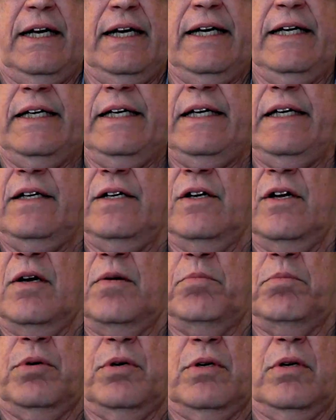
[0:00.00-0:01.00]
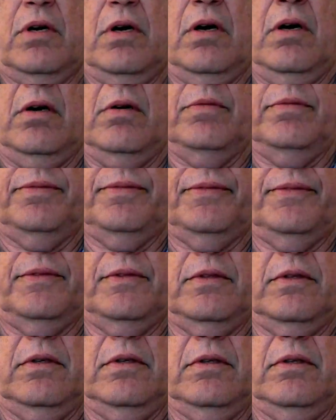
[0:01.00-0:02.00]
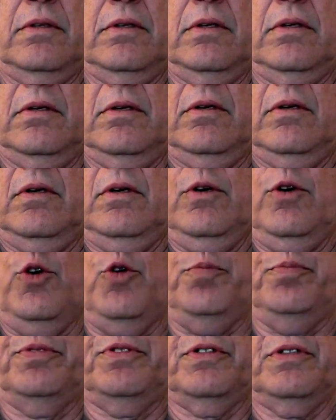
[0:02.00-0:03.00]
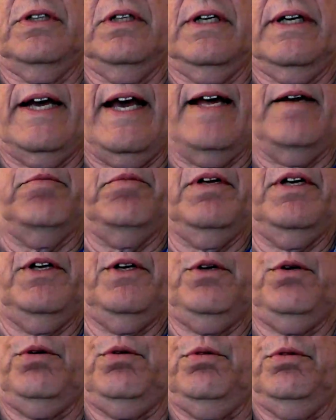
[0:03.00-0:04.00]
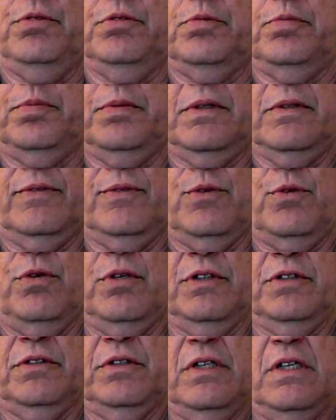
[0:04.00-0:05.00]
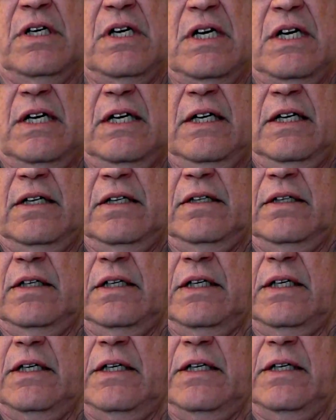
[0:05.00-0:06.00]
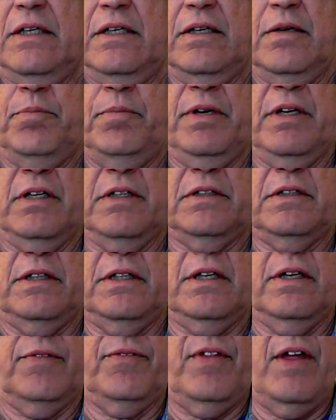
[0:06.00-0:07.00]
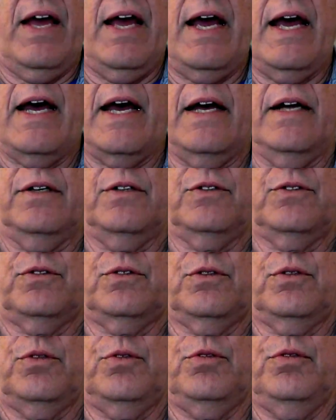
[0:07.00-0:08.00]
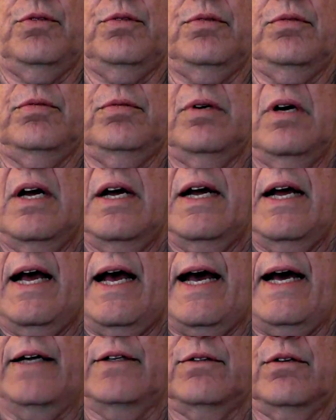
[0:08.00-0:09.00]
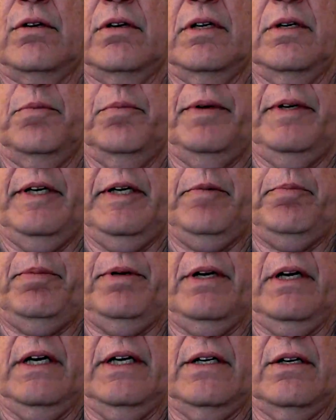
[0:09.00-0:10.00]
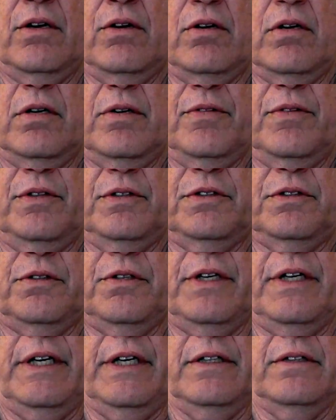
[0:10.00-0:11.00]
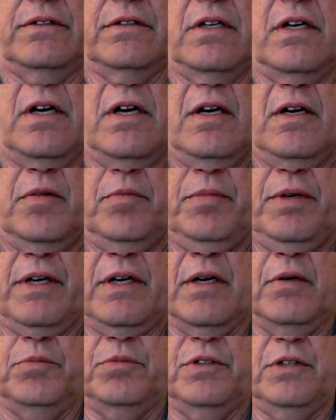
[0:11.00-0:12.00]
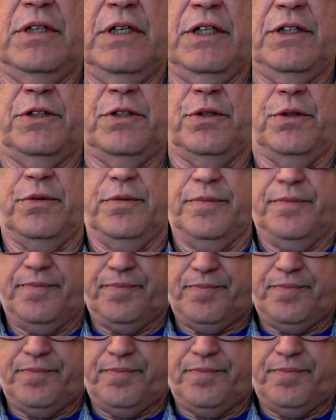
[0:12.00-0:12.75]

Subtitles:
any number of loops can be used, but of course the ability of the hands to handle and manipulate all of the strings becomes an issue.